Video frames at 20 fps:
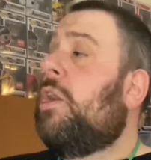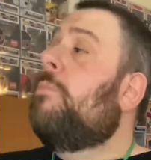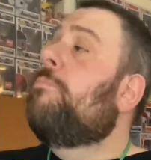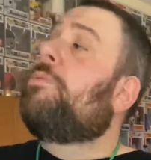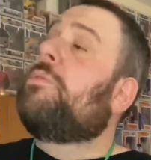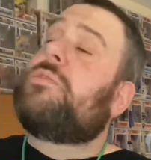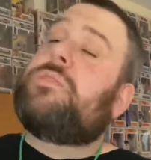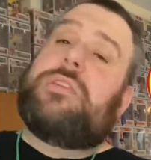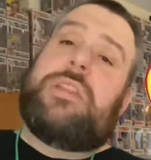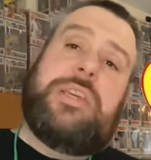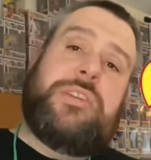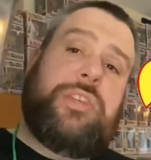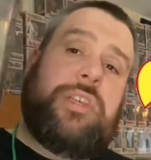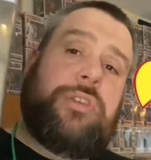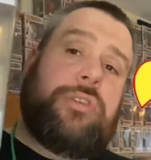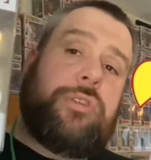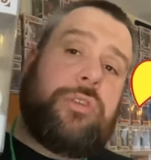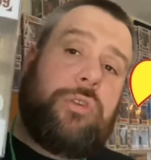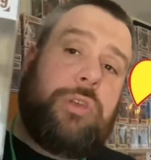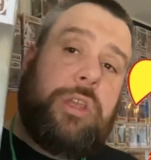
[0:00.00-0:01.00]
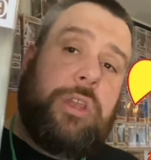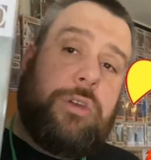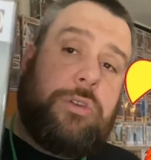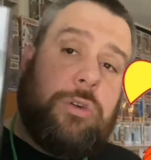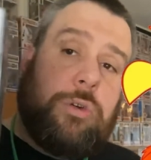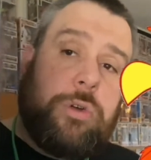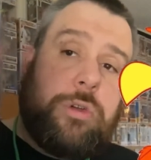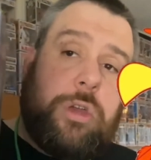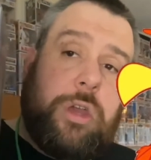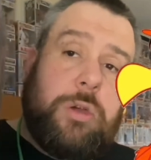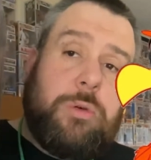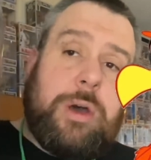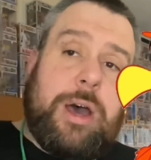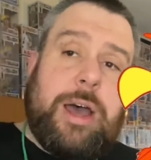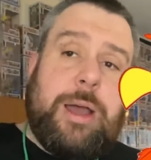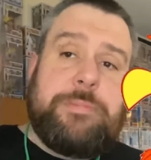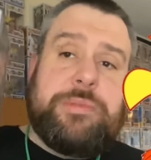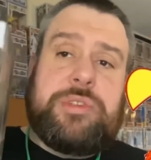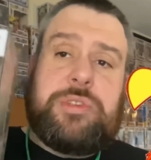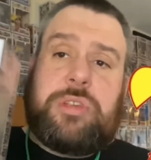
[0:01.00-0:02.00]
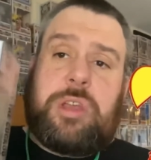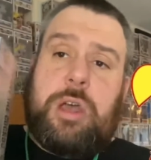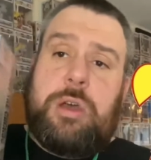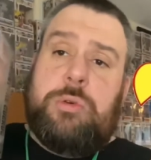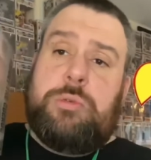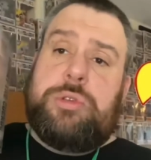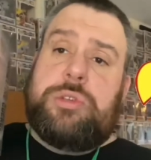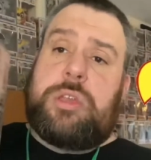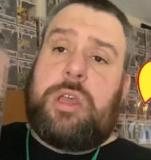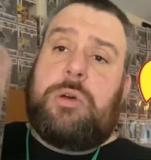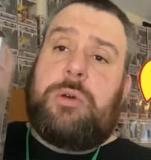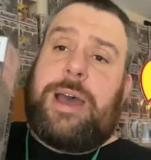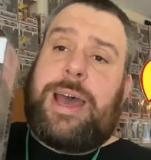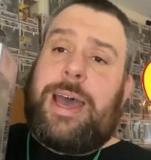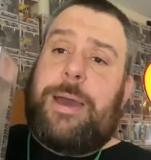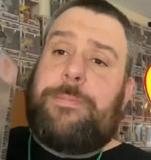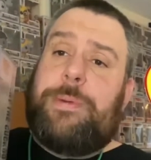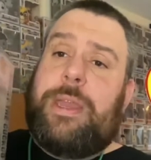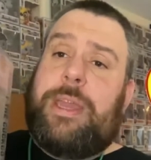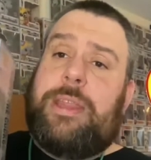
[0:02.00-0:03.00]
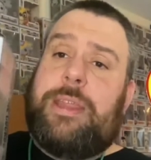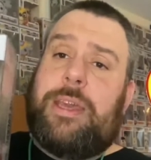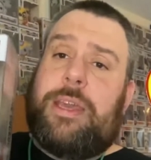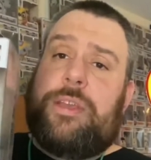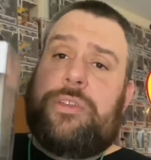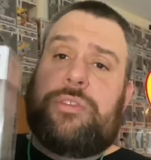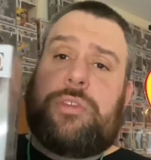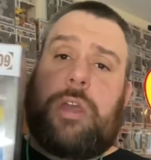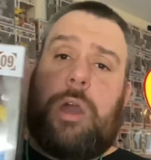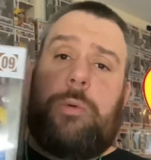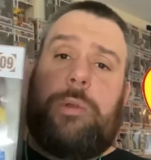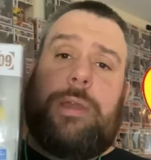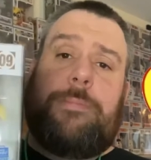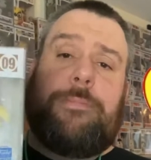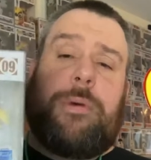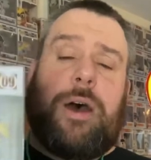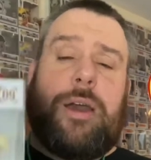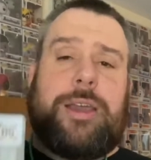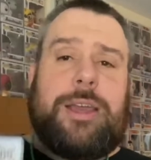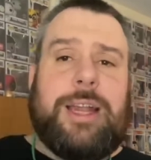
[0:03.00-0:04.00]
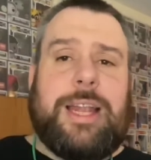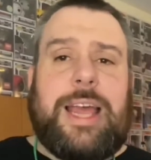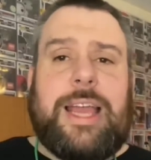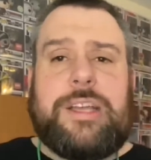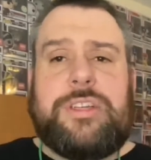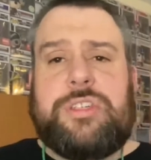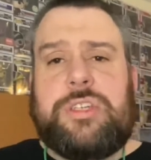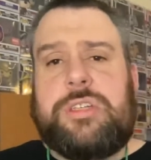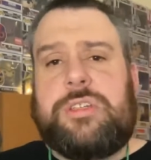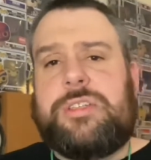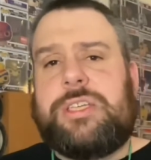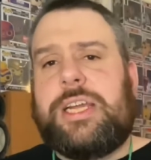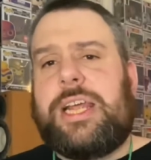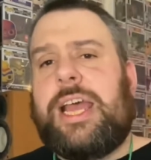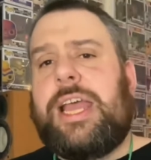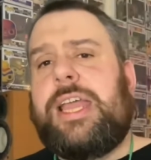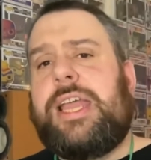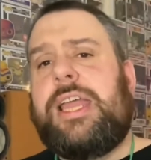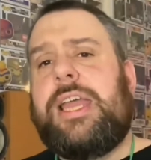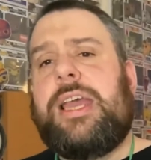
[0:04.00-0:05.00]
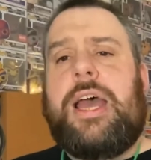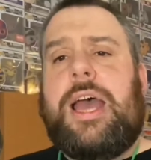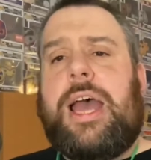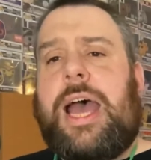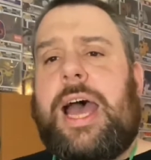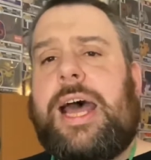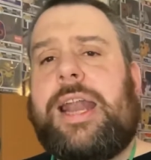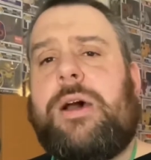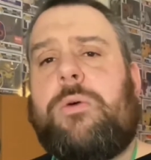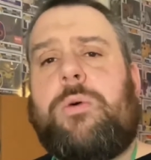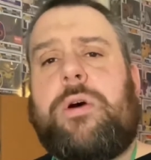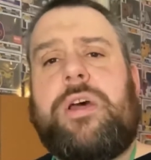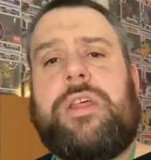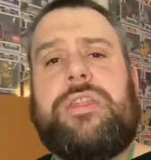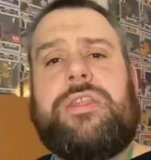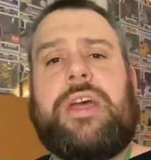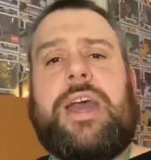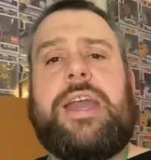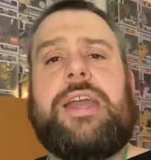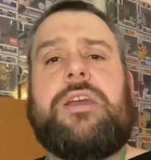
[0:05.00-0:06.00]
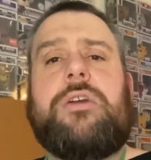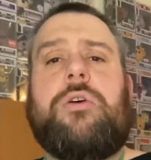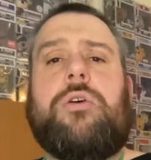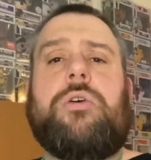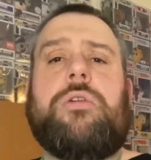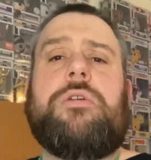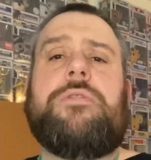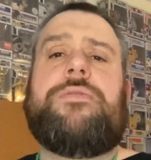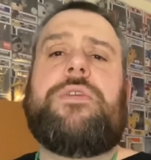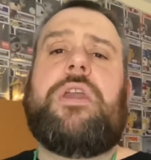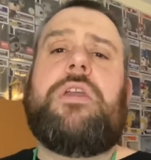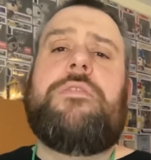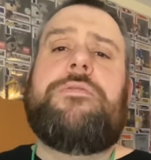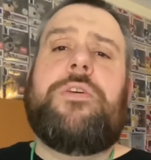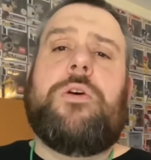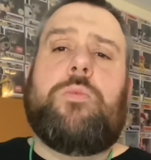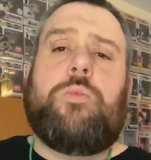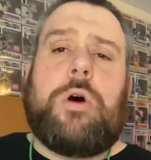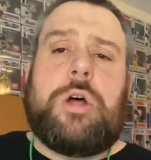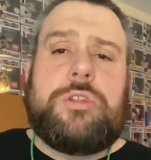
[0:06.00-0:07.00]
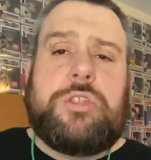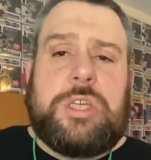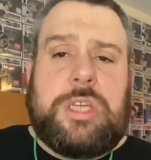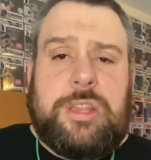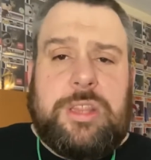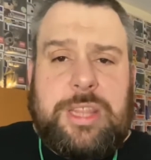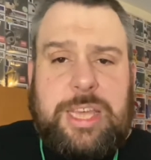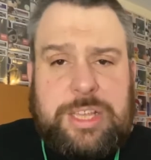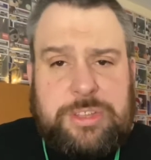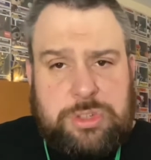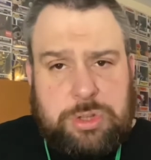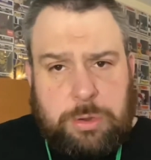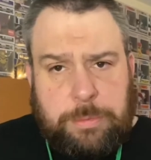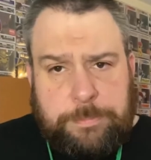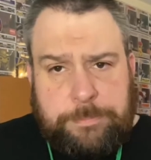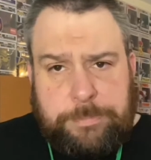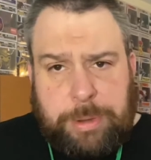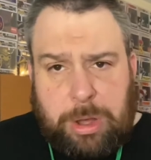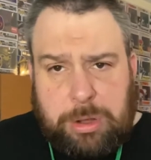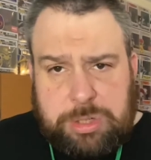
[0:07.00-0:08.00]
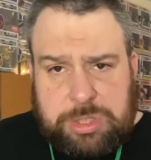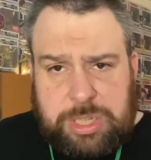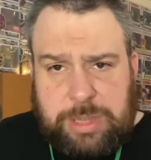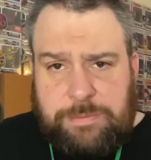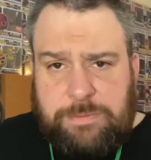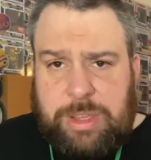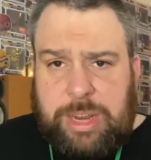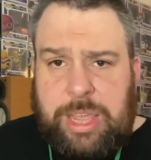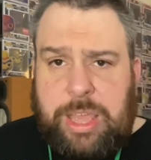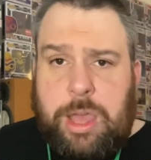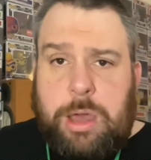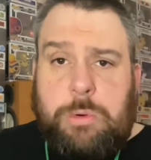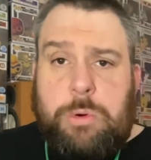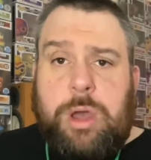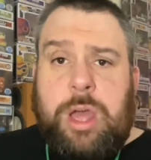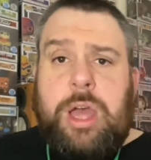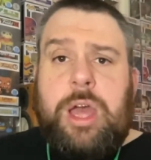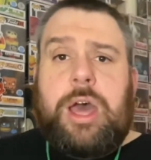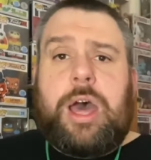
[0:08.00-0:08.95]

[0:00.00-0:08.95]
But this is Sonny the Cuckoo. I'm so, so happy that he's going in my collection today. And I want to thank all of you for watching this unboxing video.